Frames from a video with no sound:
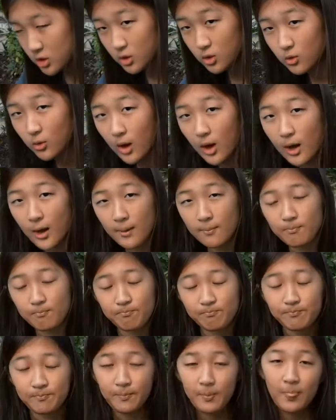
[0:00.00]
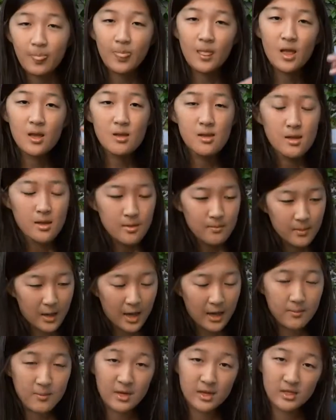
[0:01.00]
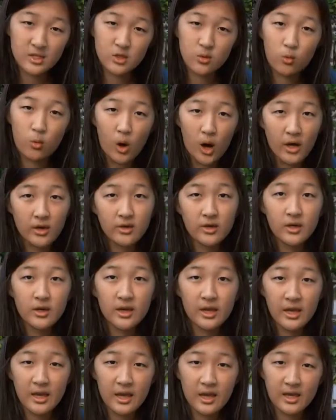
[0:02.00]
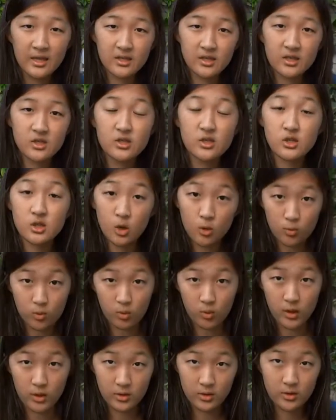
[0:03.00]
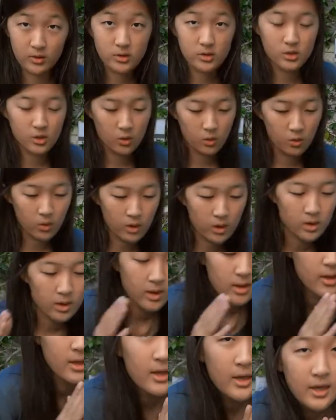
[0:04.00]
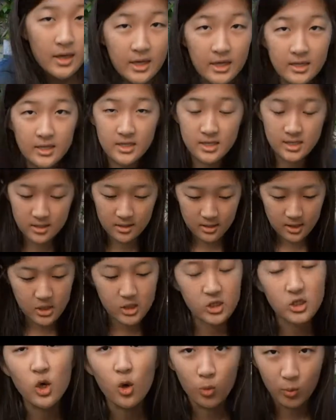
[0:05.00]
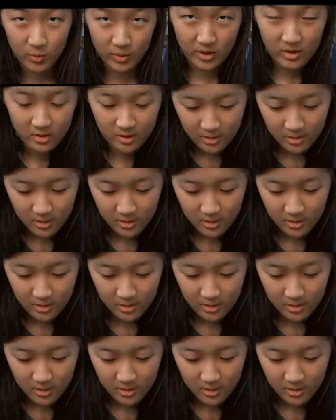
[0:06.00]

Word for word: to, um, I mixed water and soap water, so it's soapy.